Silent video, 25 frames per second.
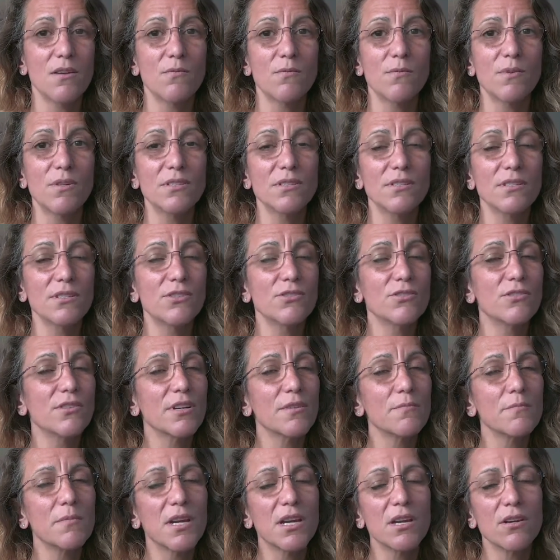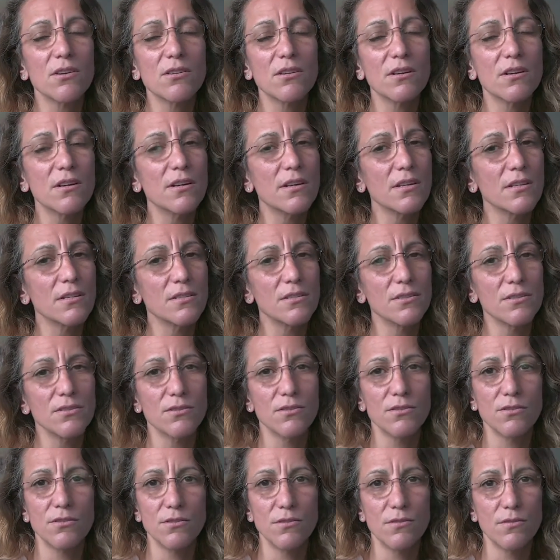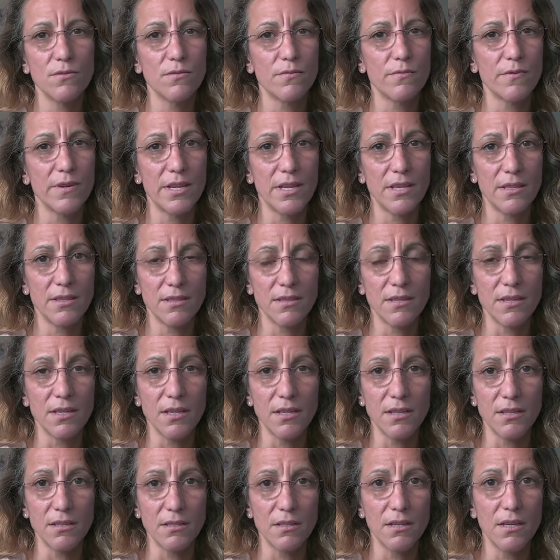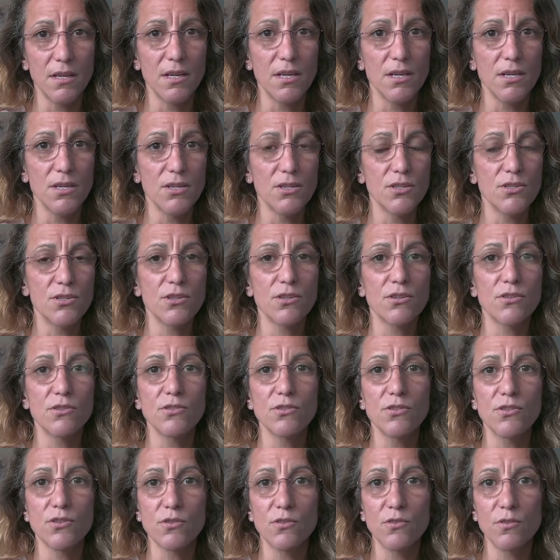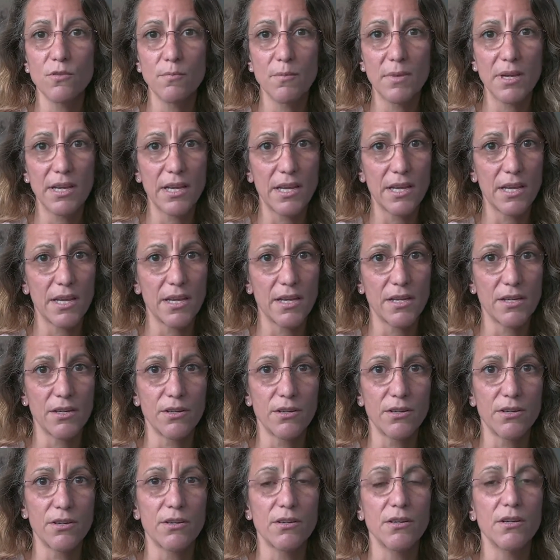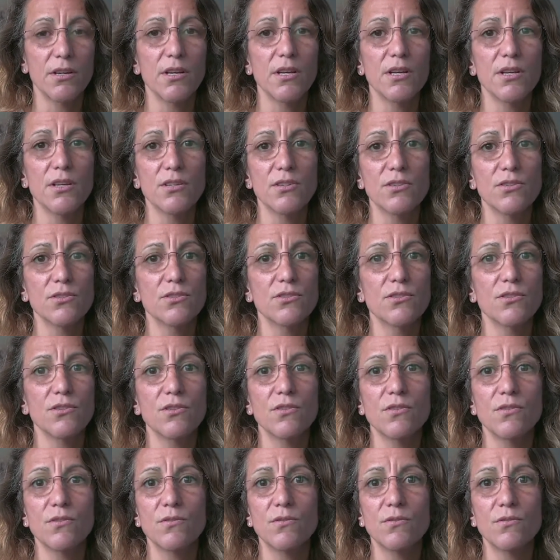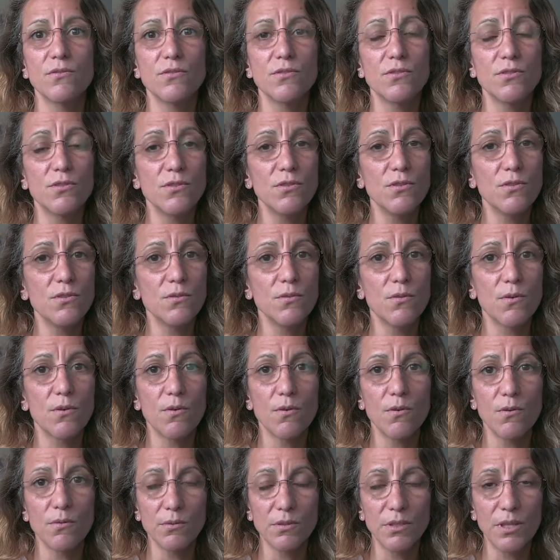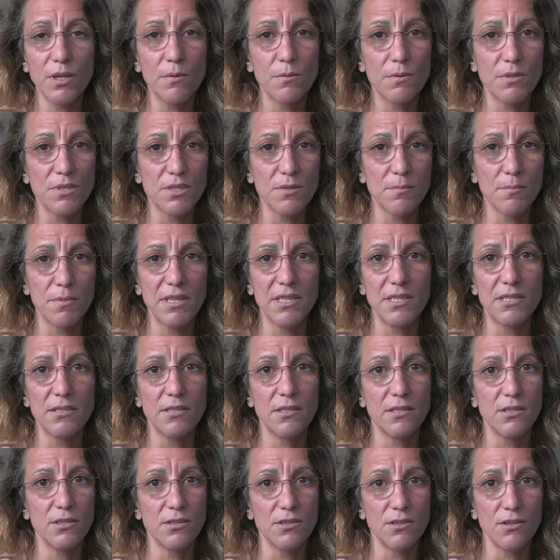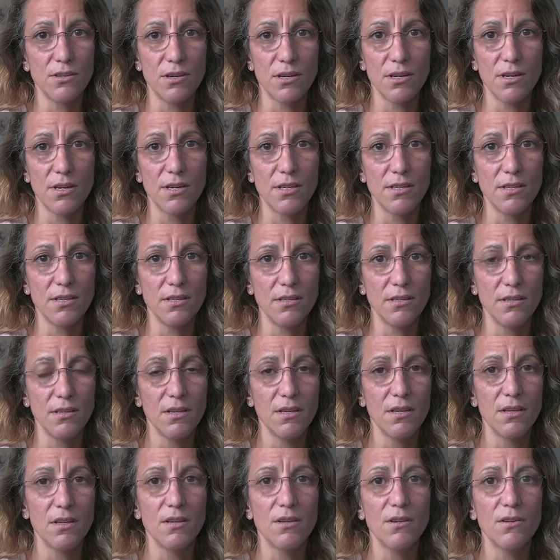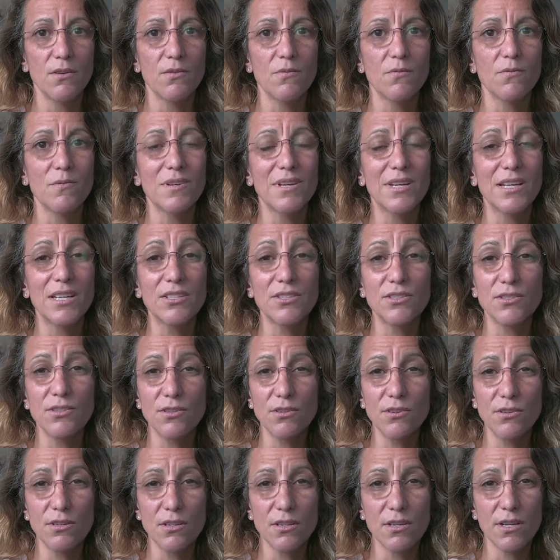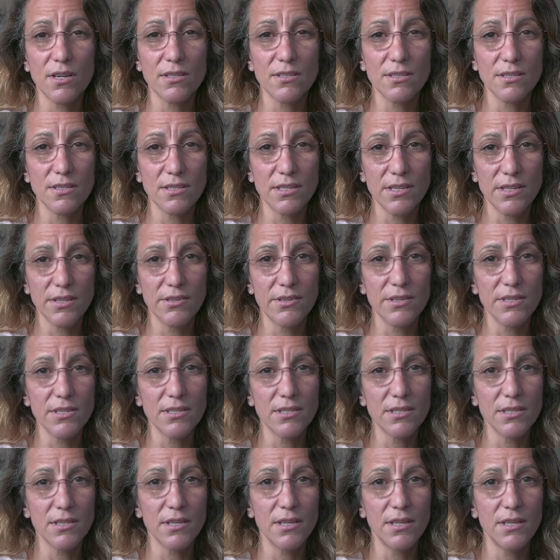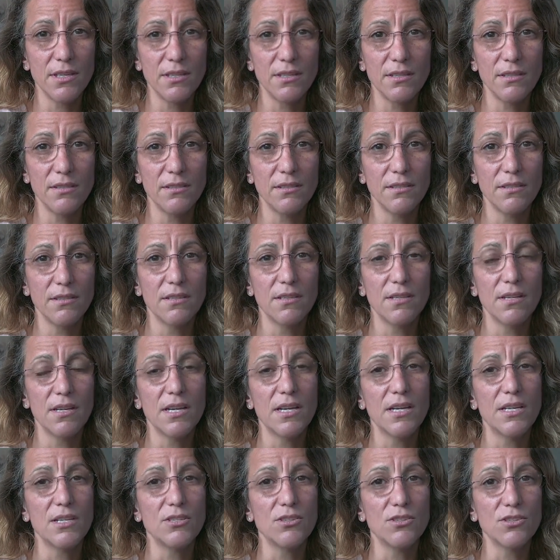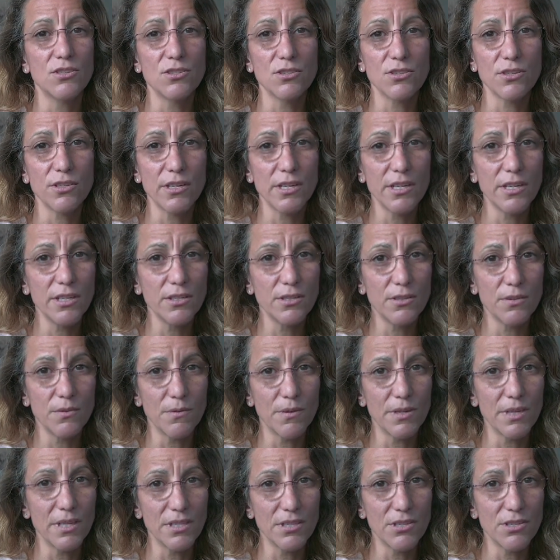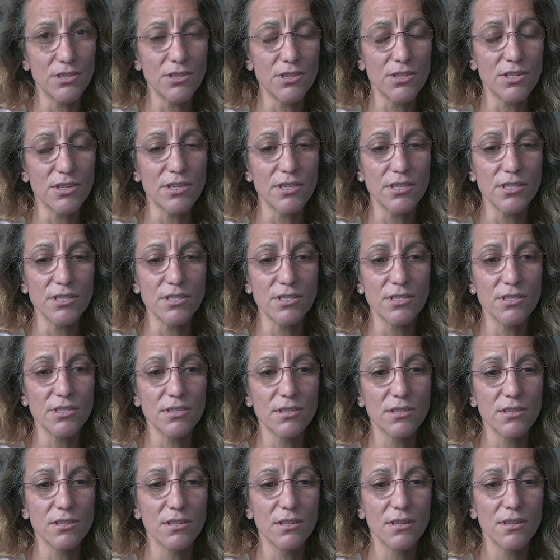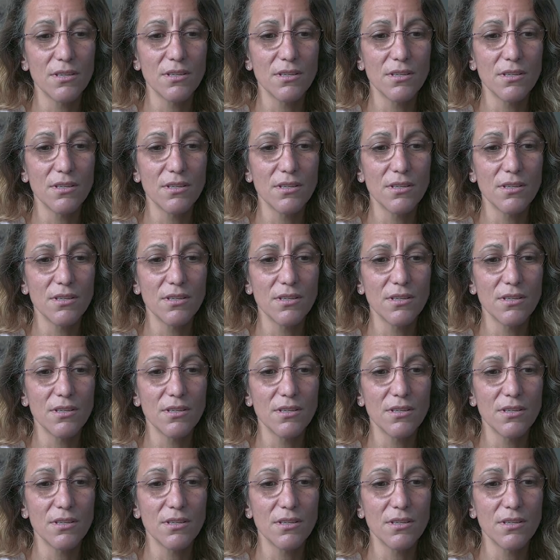and once I tried my hardest to do the right thing, to control my anger, to do only what's pleasing to God, when I took God seriously and started going to church,